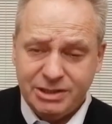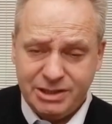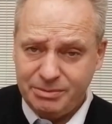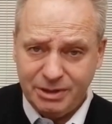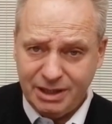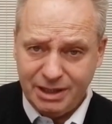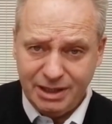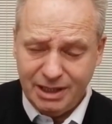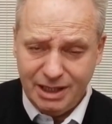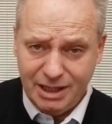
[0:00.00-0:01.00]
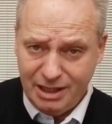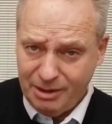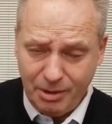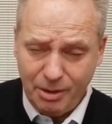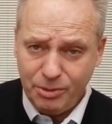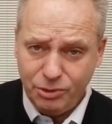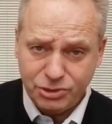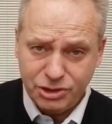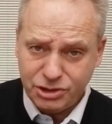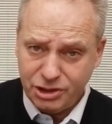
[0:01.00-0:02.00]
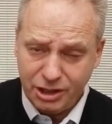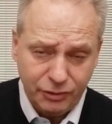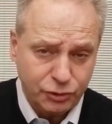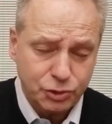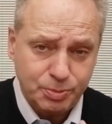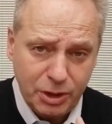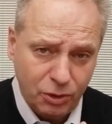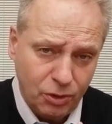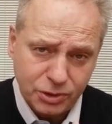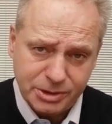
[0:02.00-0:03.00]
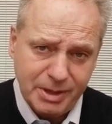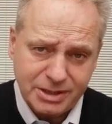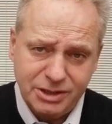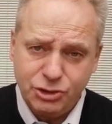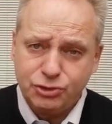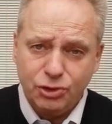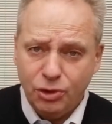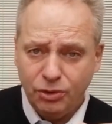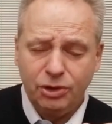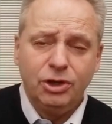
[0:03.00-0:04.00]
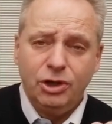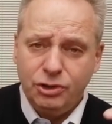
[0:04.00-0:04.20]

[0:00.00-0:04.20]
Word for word: Similarly, uh, a, a musician, and you've just been automatically drawn